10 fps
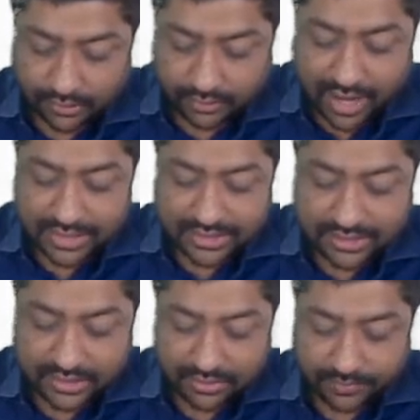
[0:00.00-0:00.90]

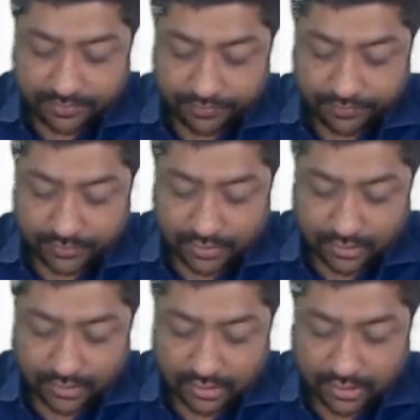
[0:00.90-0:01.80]

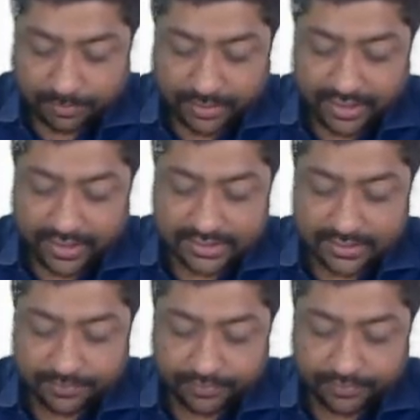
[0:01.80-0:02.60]
transcriptase